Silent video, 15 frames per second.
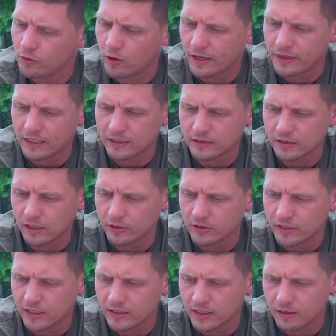I think is how
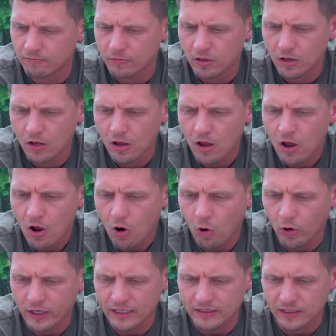you say his name,
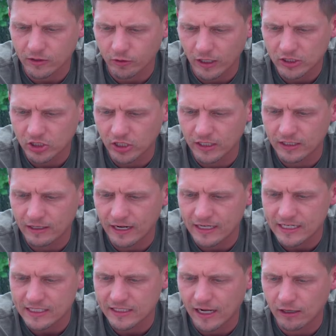on his aggression,
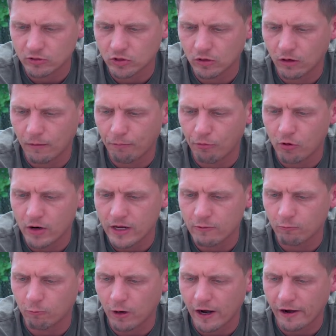and he is now to a
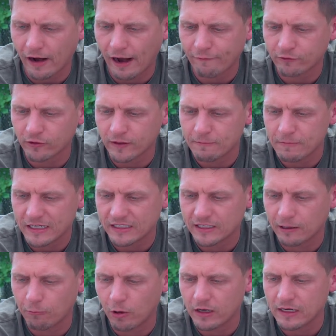point where after he meets
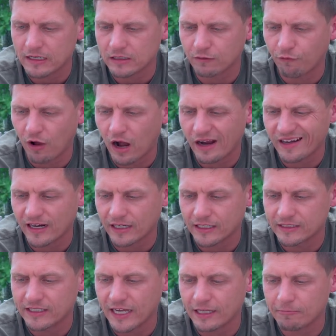someone, he is fine, and I
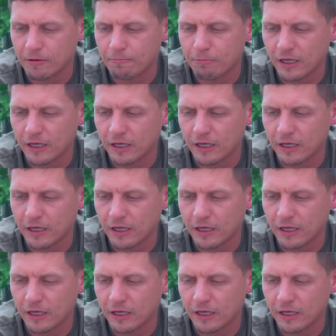can take him in